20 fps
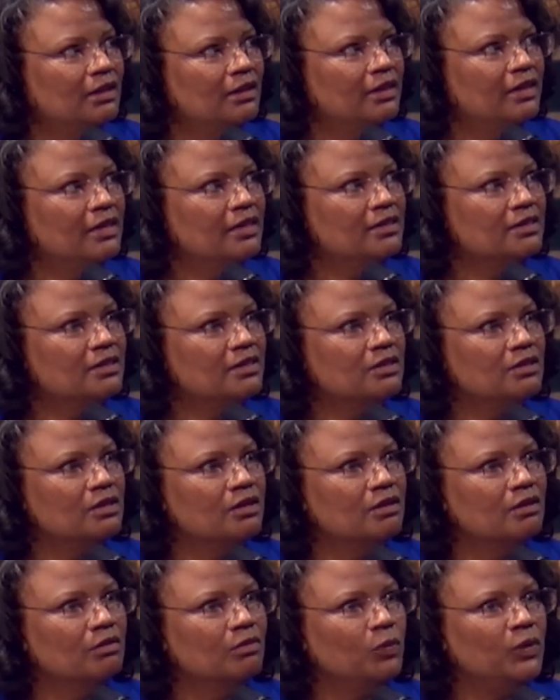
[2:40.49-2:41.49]

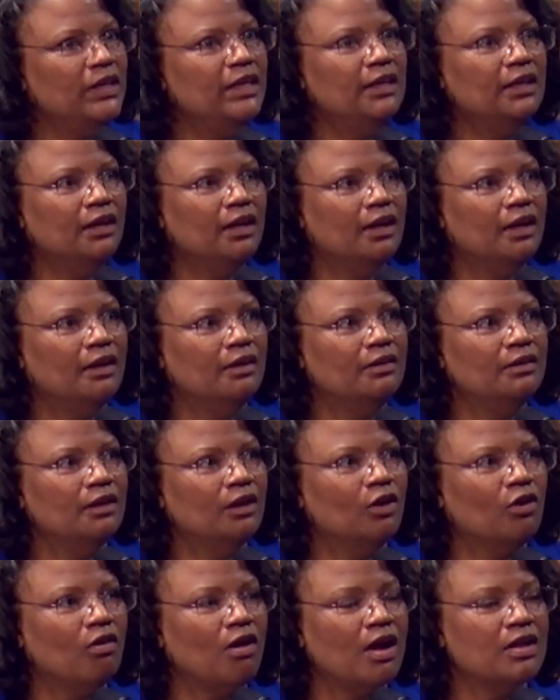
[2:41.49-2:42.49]
This weekend
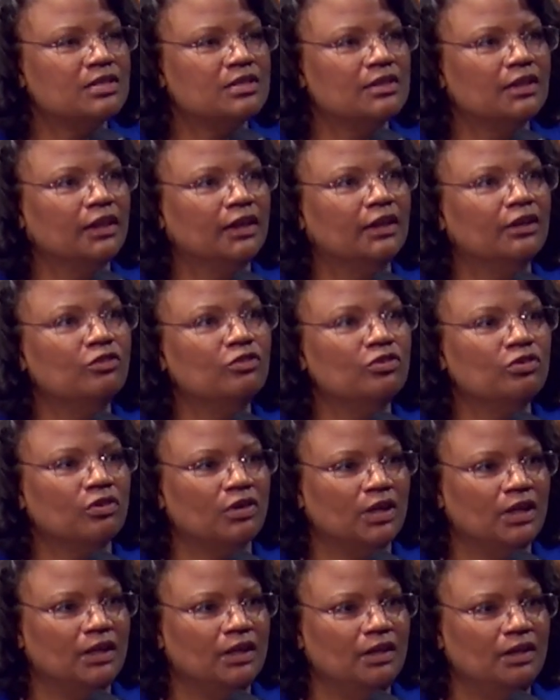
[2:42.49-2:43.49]
across the
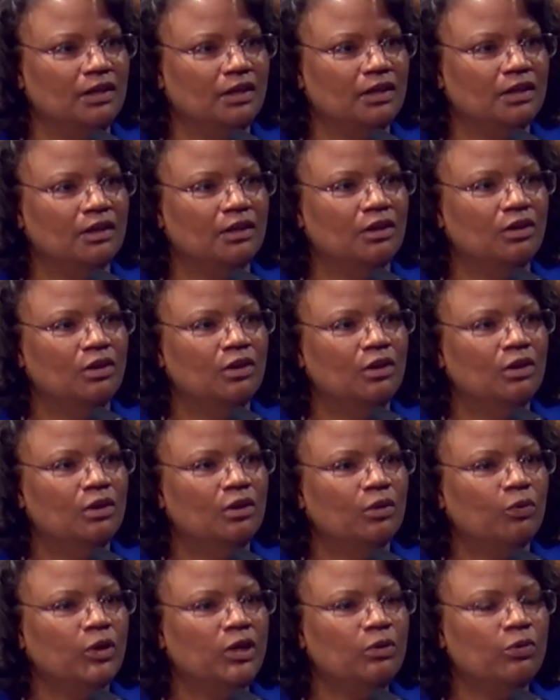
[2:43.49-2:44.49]
country,
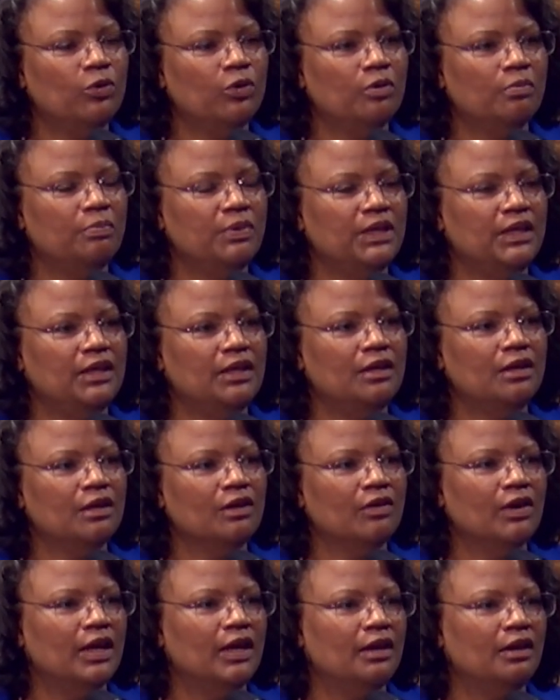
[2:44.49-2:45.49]
we will be
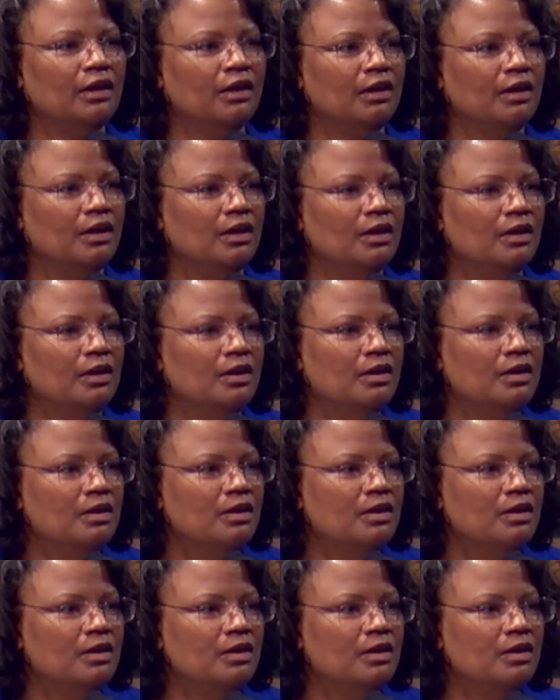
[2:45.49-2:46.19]
hearing